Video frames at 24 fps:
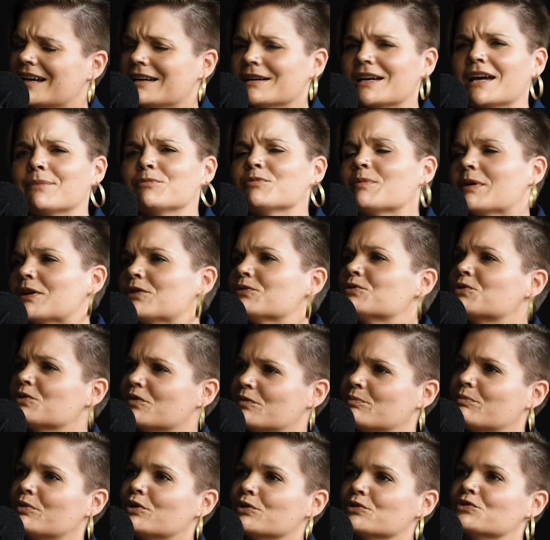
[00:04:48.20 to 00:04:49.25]
to my own sort
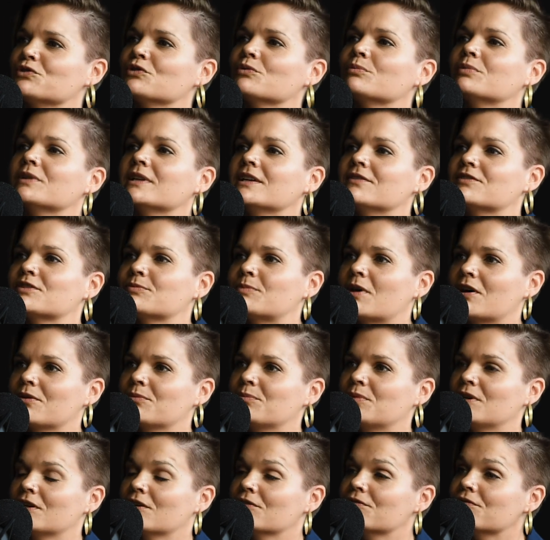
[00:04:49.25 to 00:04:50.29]
of personal beliefs about
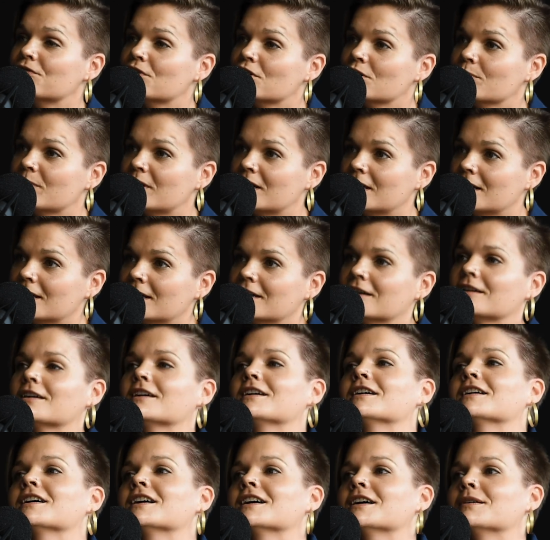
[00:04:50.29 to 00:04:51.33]
being affirming
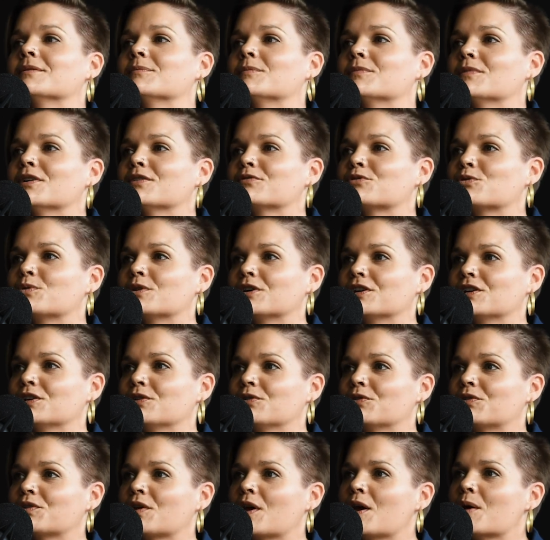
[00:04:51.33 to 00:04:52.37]
of queer
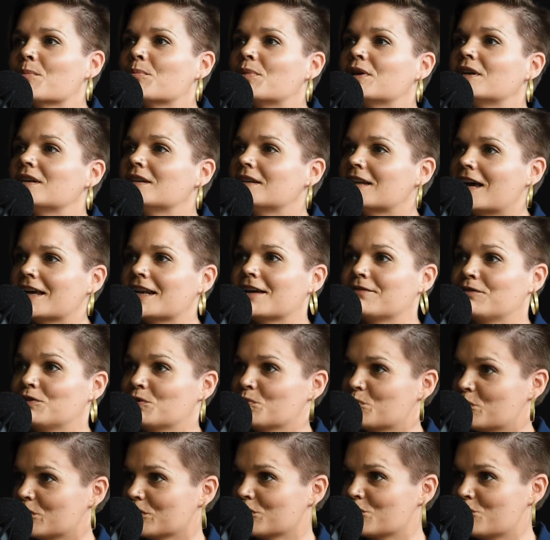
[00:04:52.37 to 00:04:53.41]
youth, but not having the
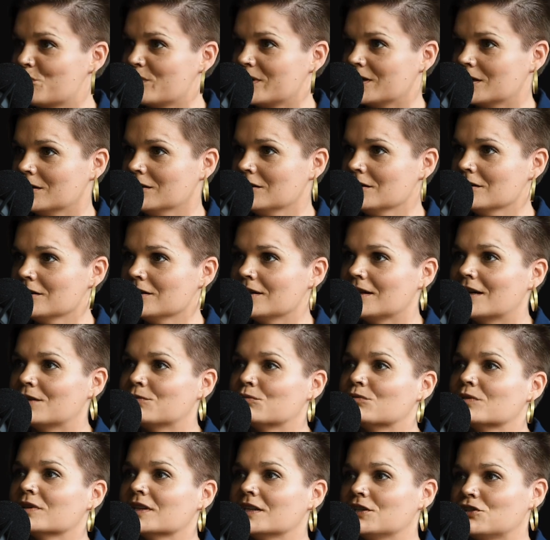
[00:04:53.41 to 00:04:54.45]
word queer,
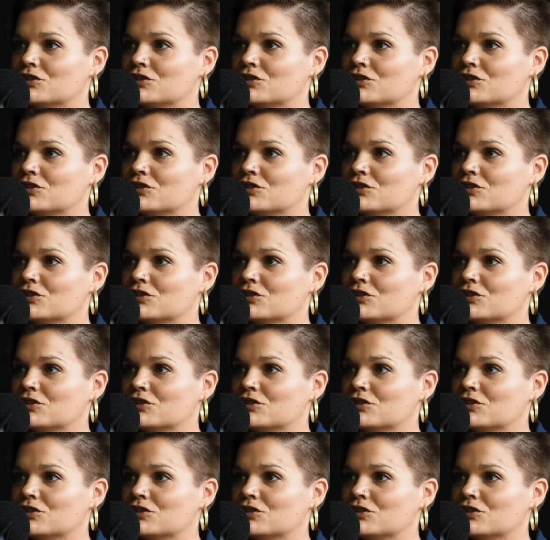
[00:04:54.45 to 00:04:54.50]
and really